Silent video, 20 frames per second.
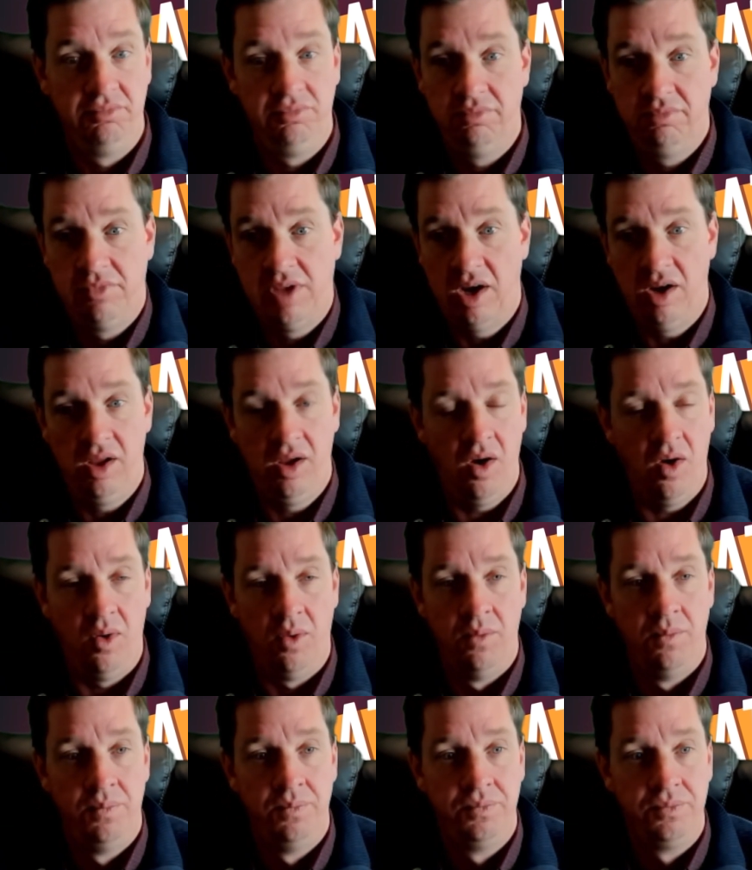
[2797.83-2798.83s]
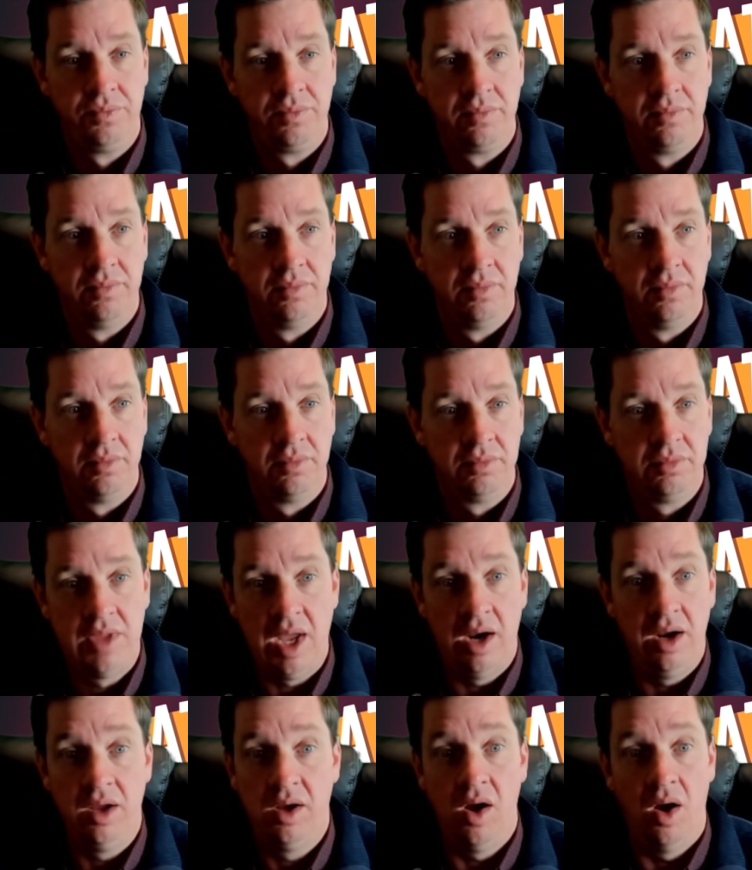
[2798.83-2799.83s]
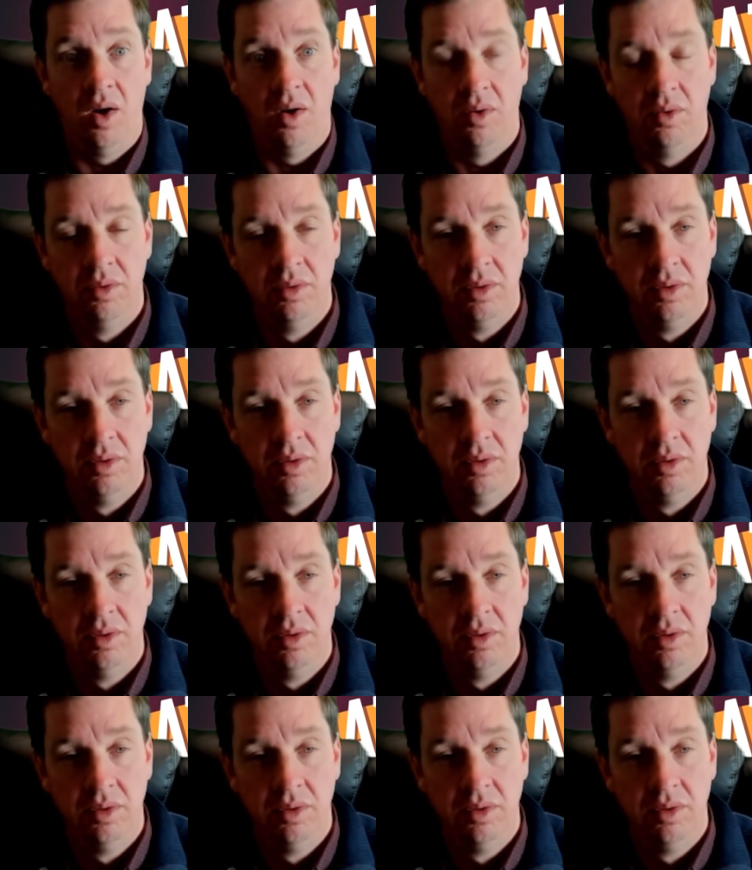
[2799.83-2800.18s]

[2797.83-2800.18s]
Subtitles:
There you go. There you go.